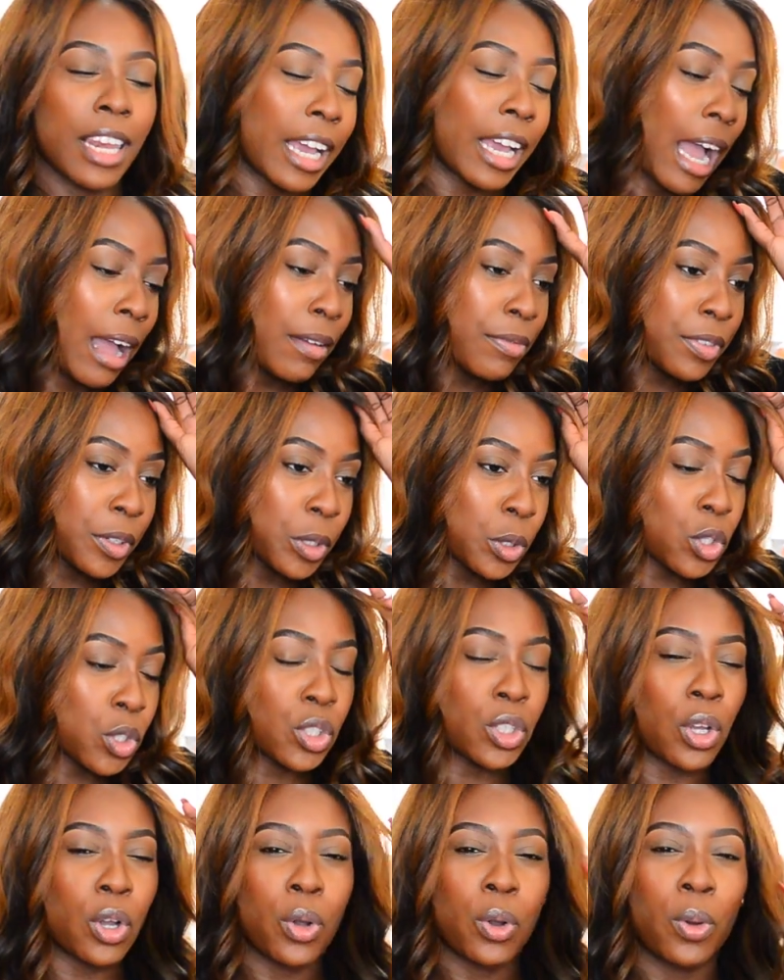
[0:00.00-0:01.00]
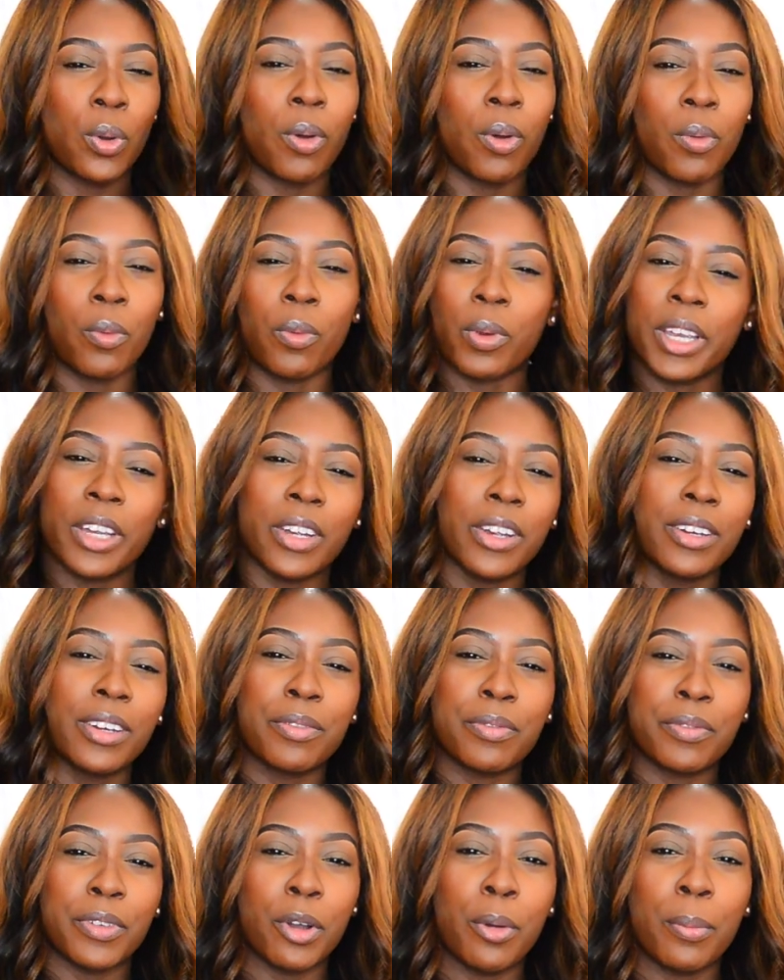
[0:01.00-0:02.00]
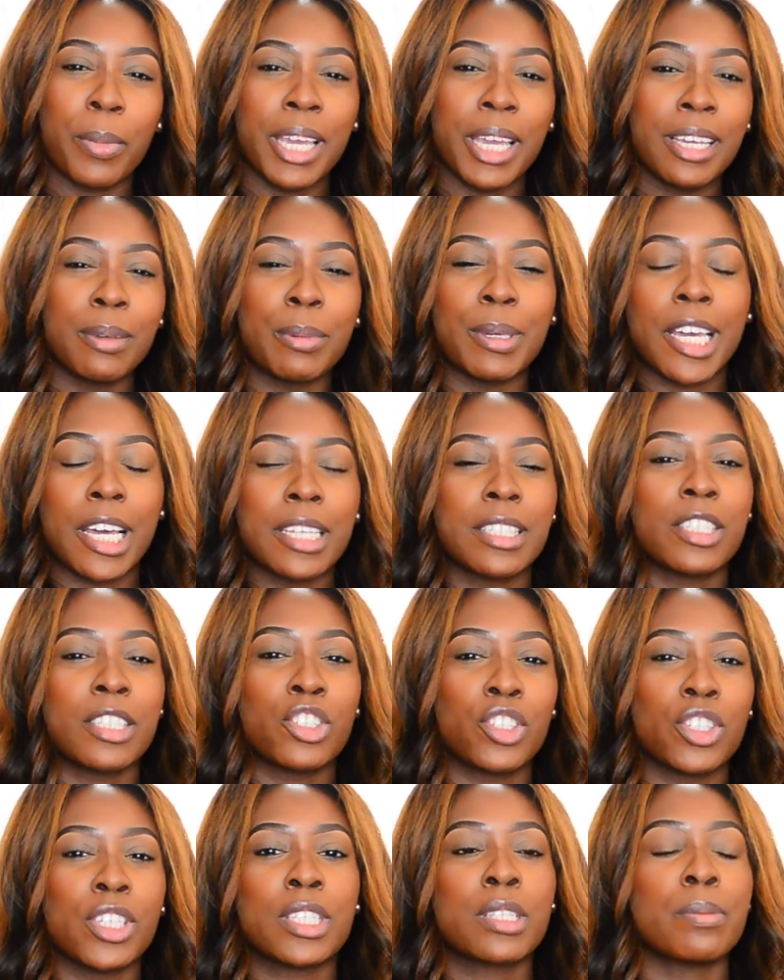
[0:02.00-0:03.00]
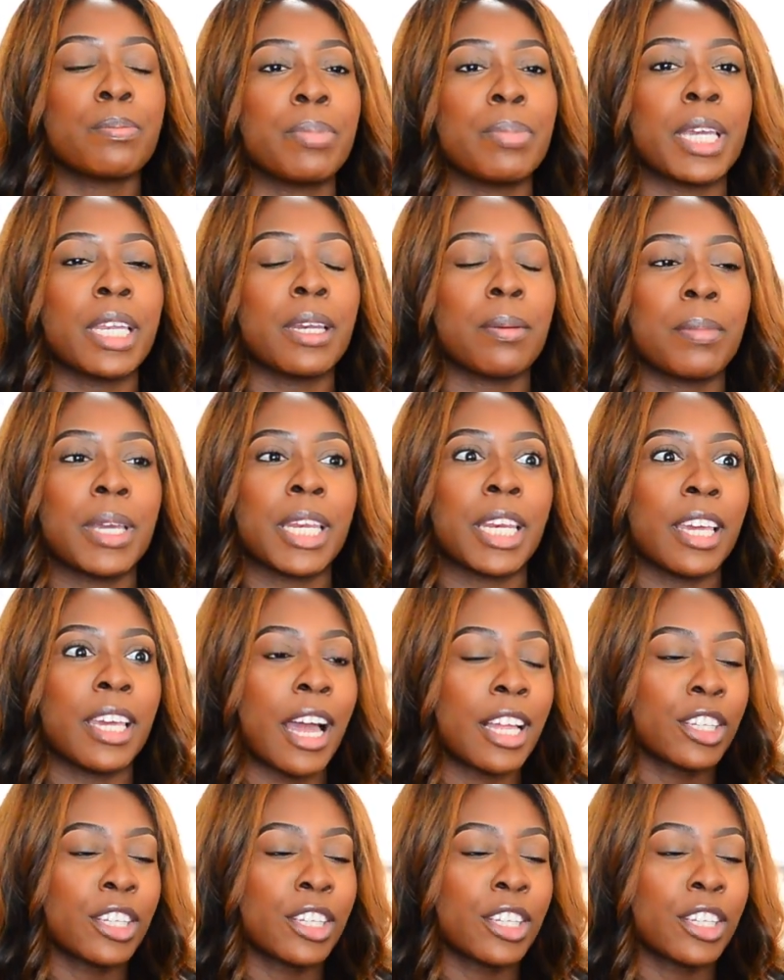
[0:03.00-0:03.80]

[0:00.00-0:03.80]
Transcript: Like, I feel so weird filming because it's just been a minute.